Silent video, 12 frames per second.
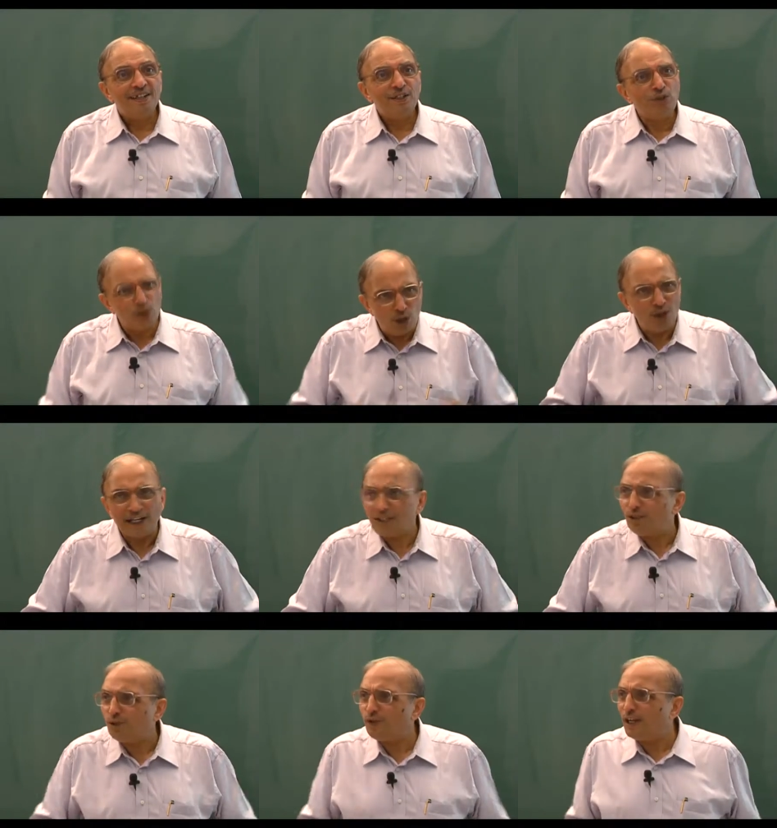You know it,
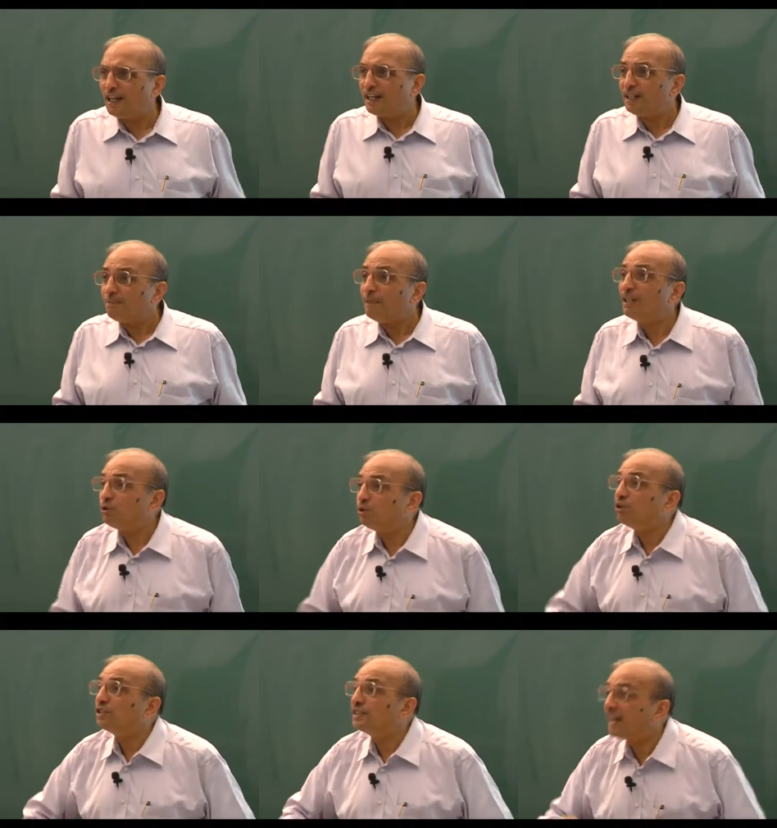you feel it, but you
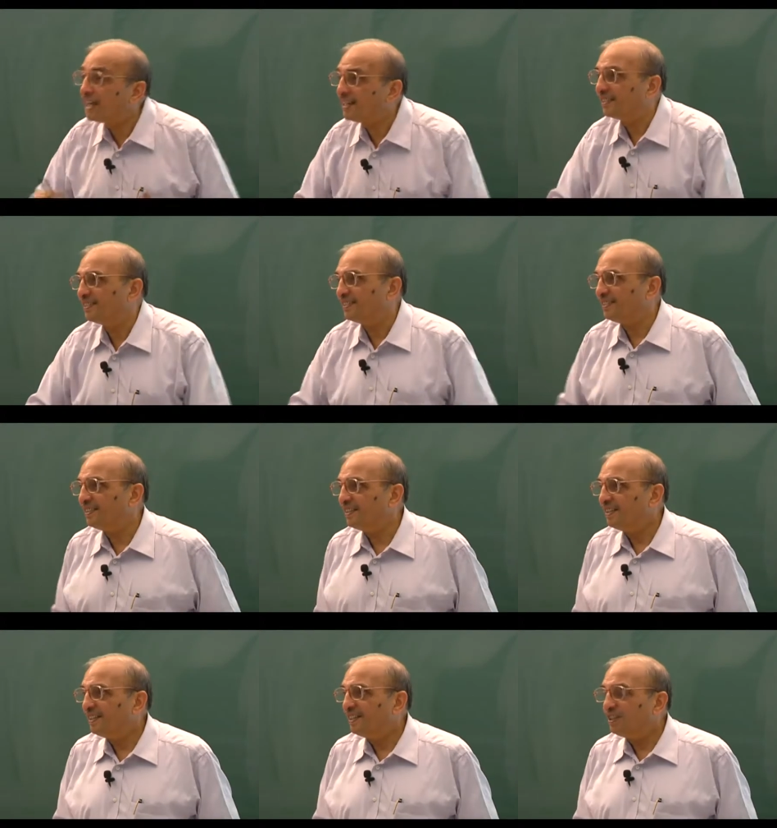say it.
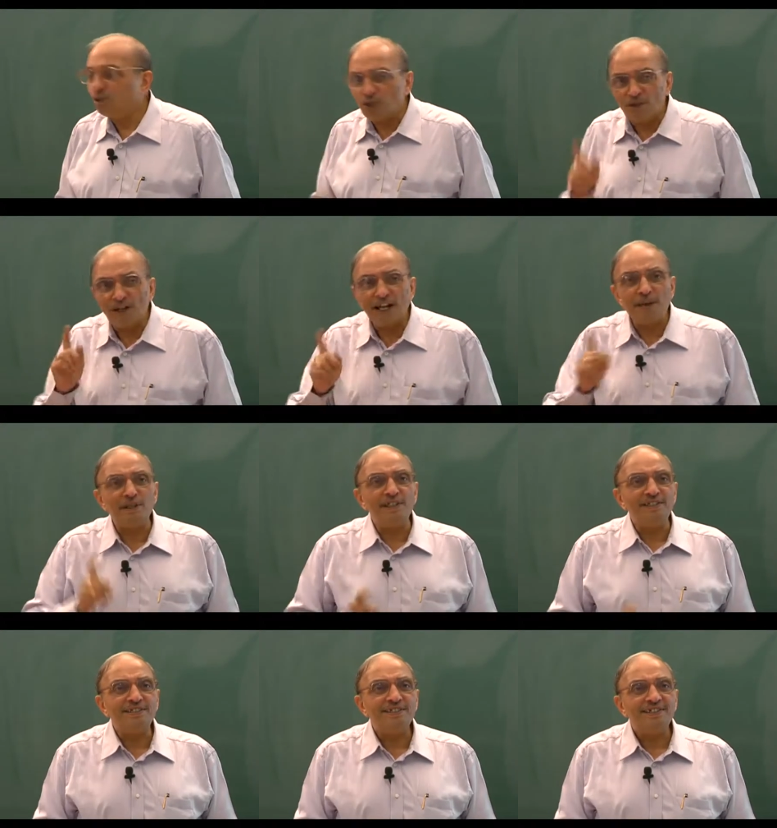You know what
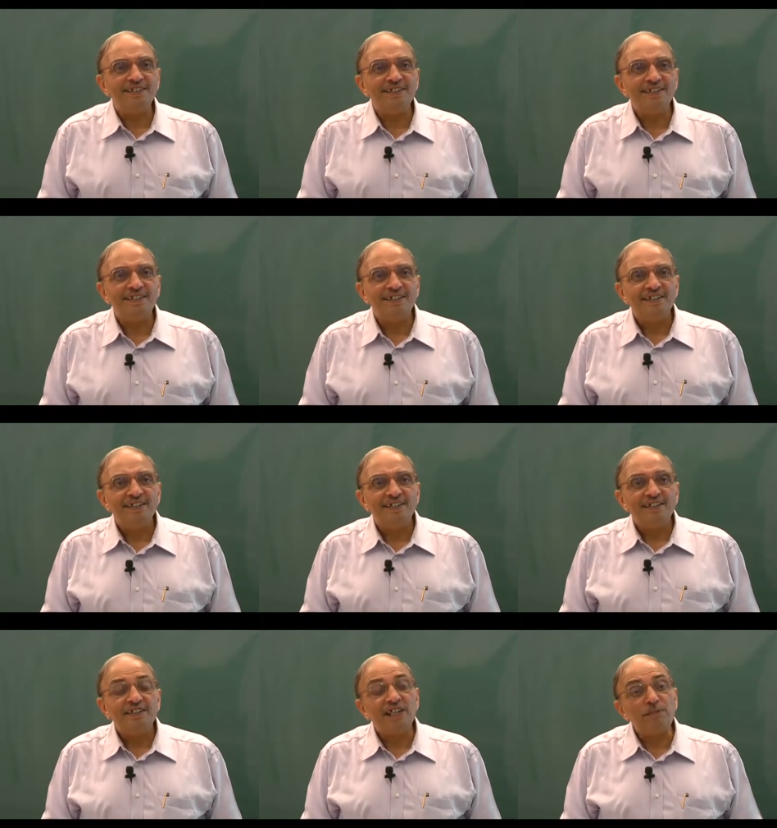happens?
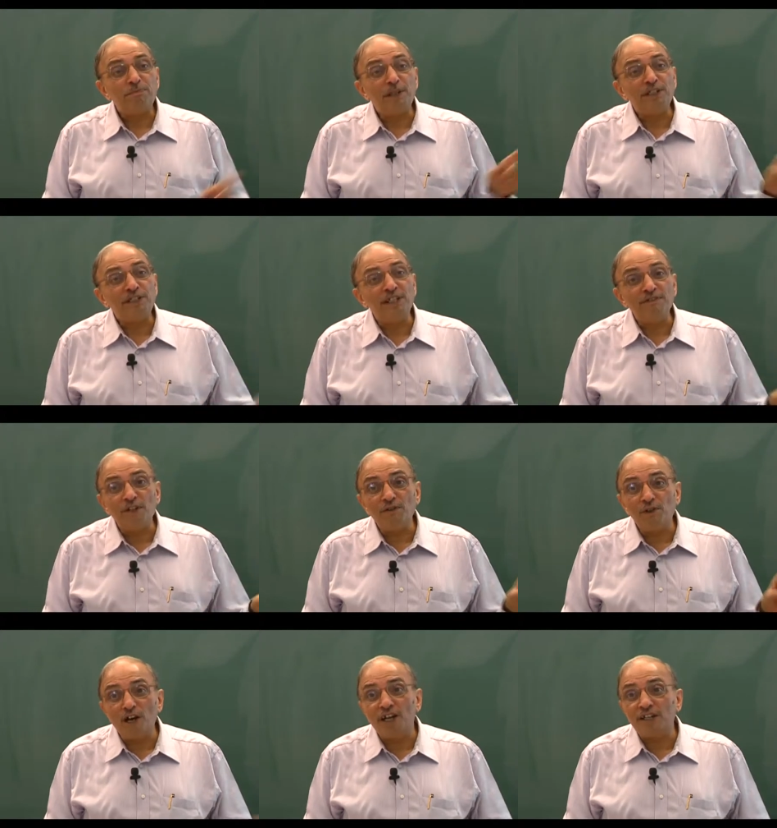That person will
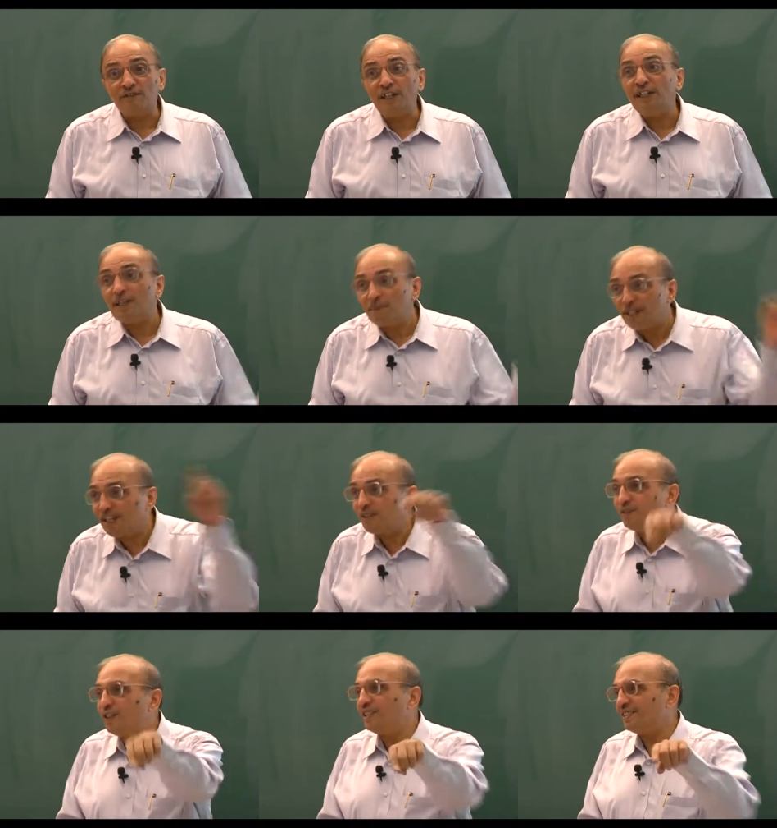work with double the
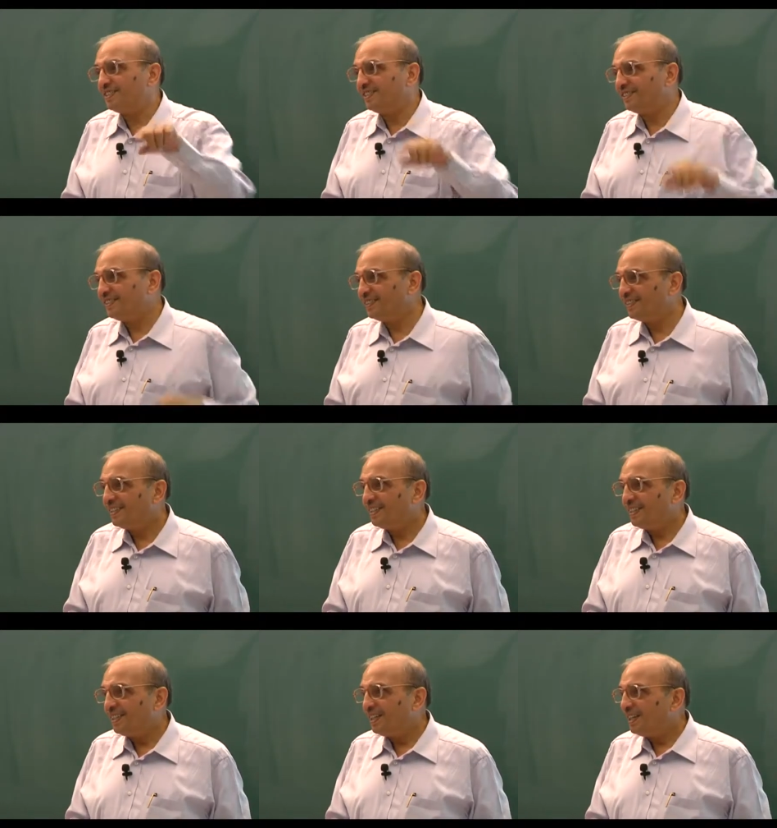efforts.
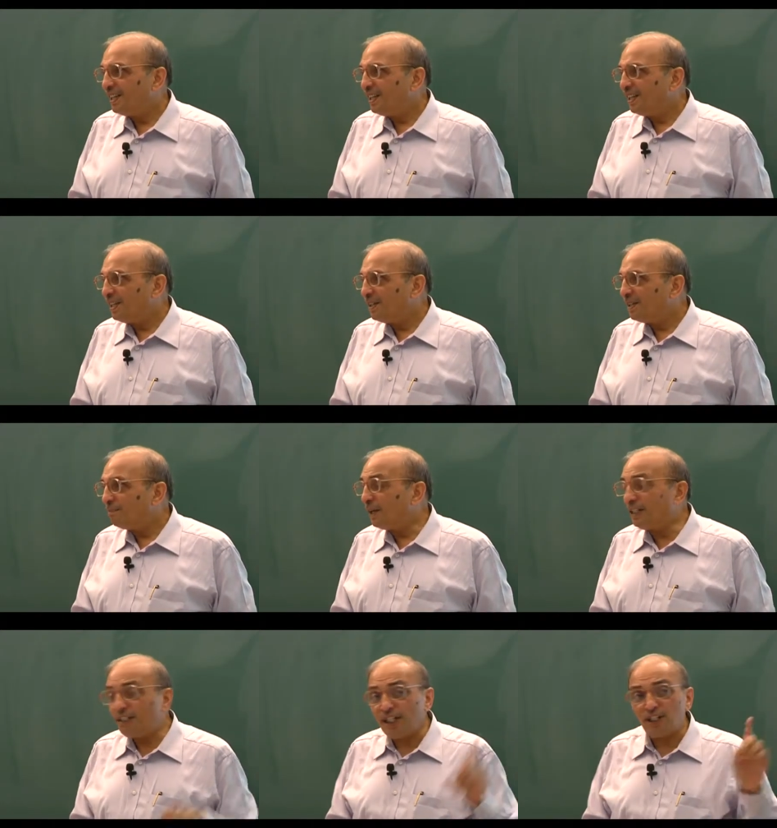
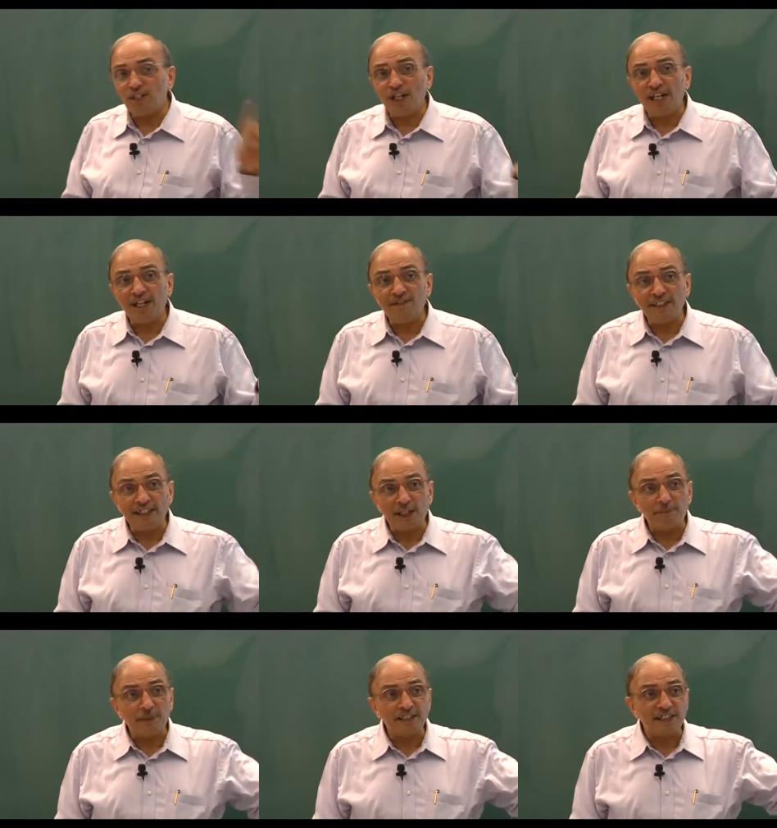Particularly when
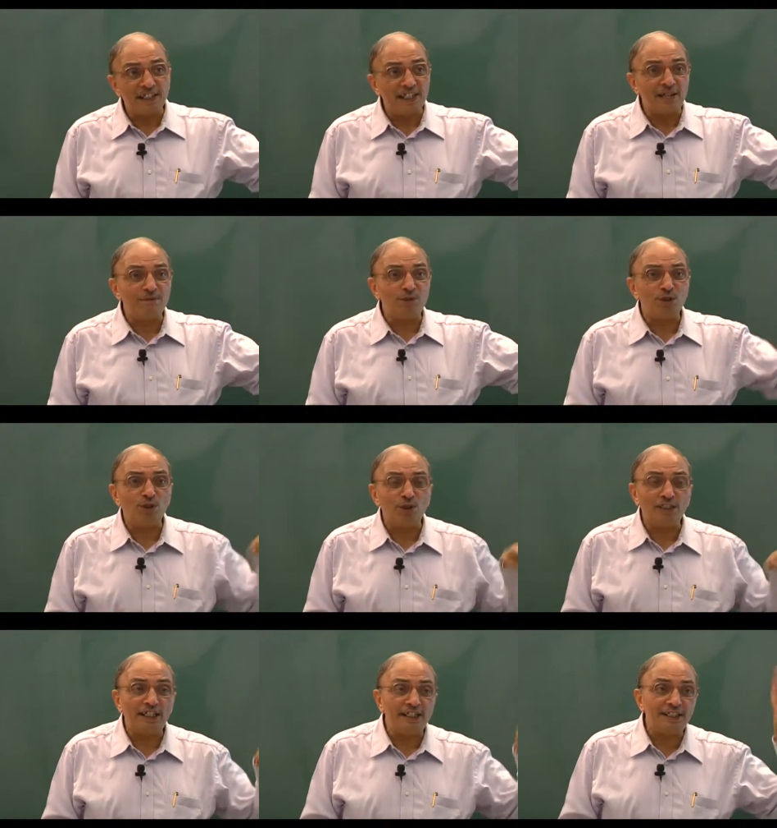that person comes to know
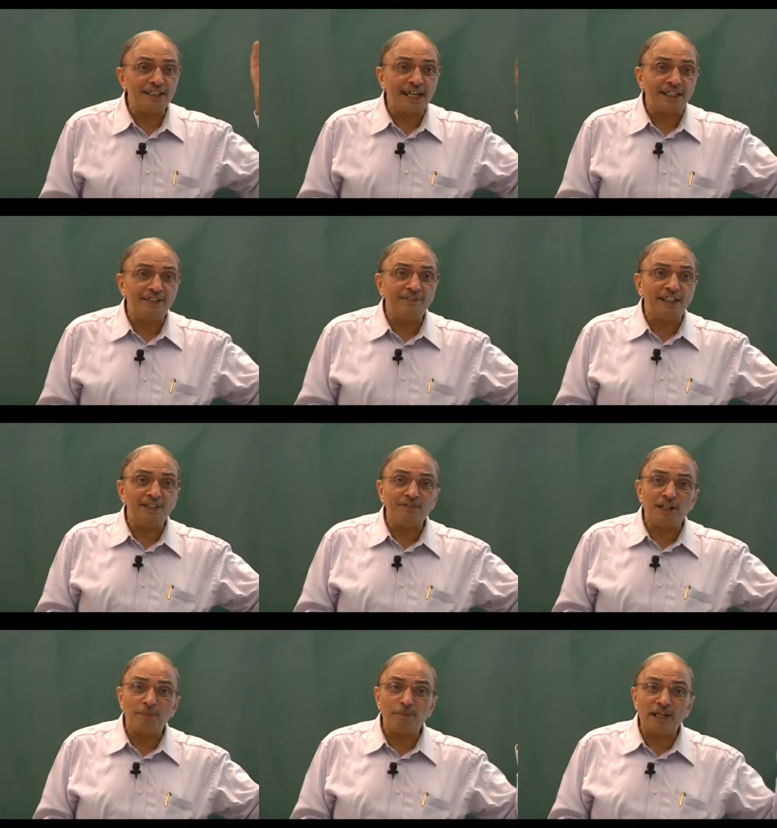that his activities
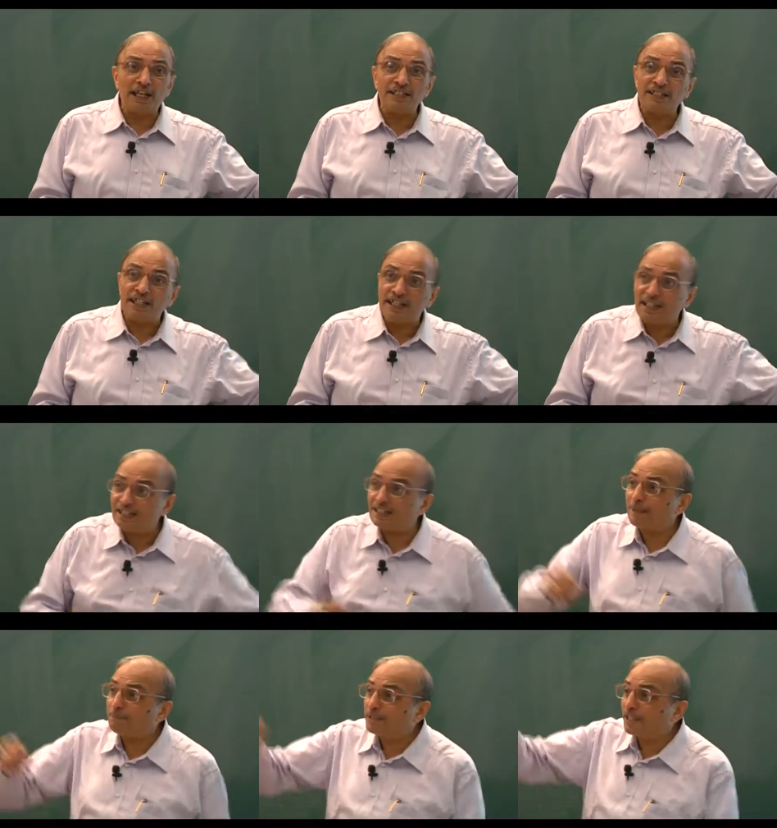were praised in his
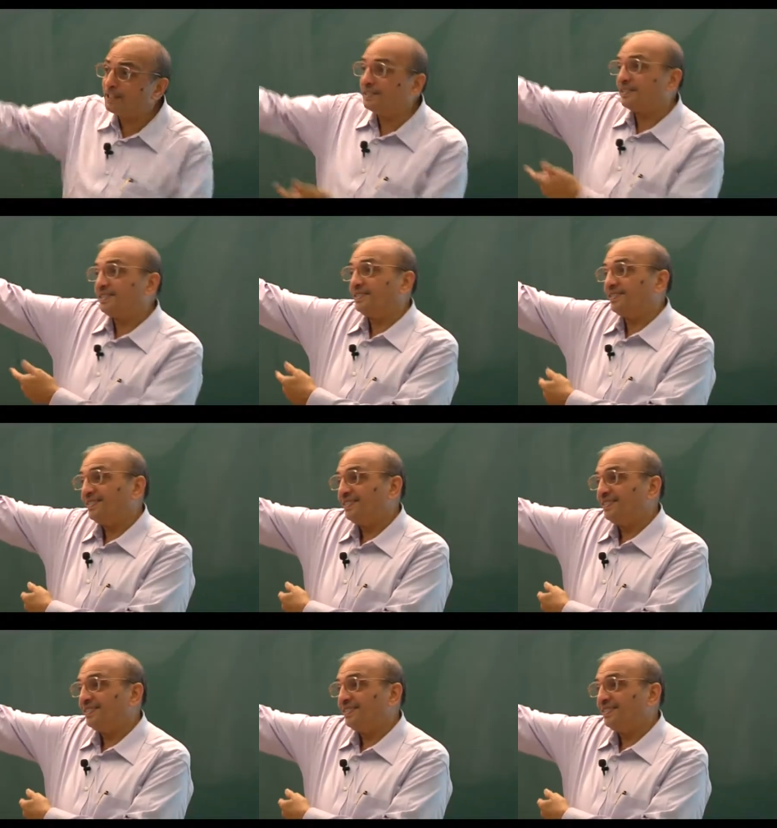absence.